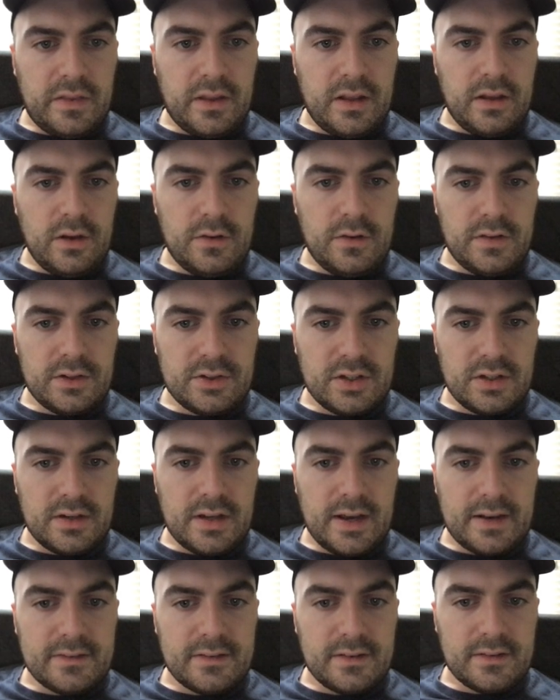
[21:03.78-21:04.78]
the usage
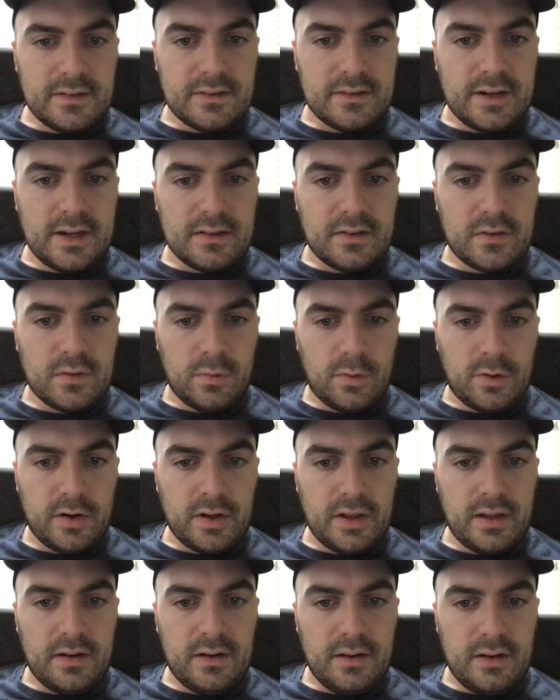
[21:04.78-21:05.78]
index is it's not
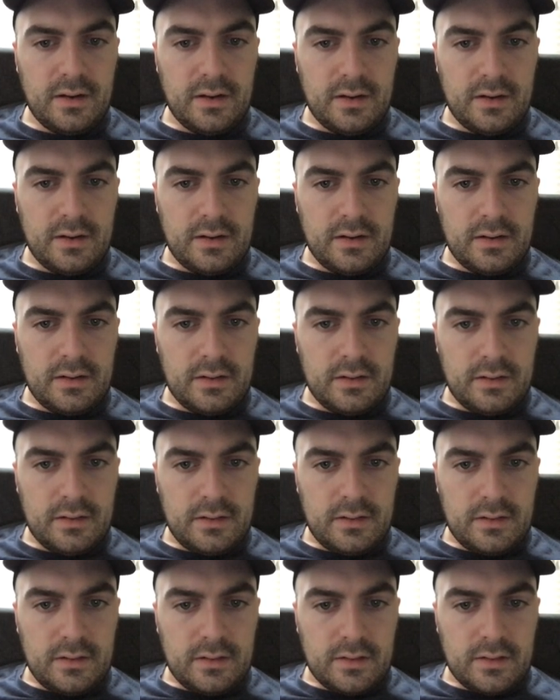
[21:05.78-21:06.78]
sorted,
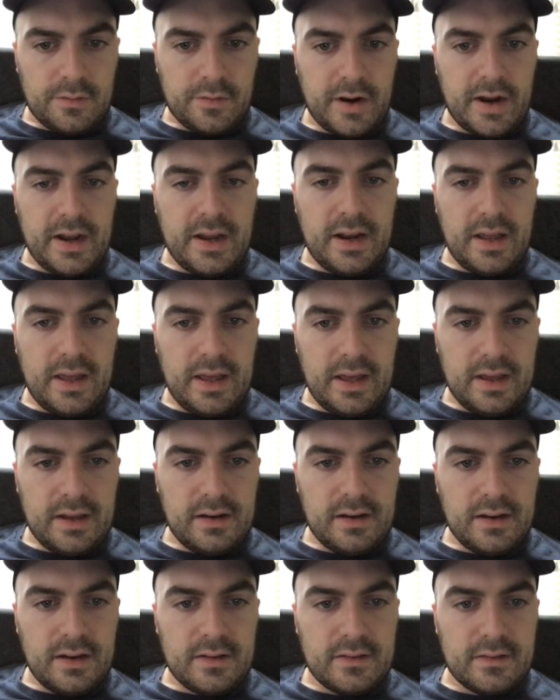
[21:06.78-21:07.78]
right? And
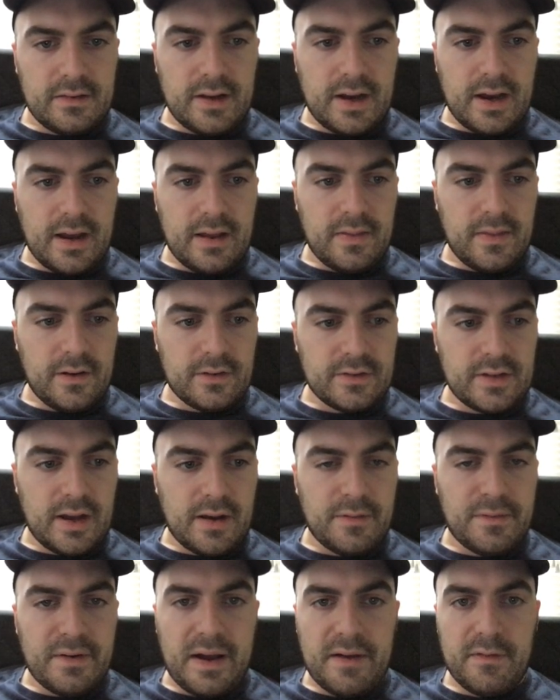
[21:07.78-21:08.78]
there's not
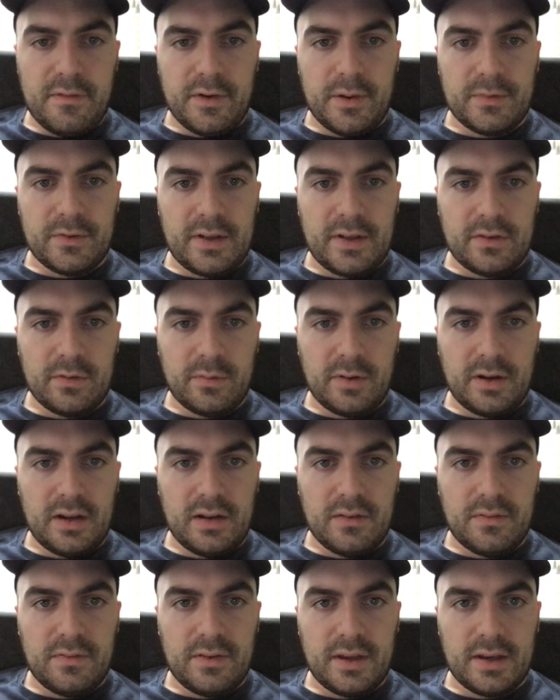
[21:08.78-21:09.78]
5 of them, so that's what we need to
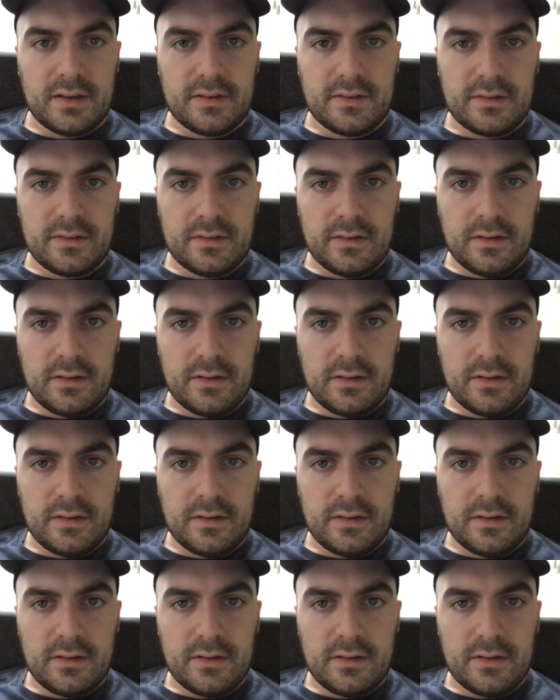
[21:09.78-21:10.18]
fix.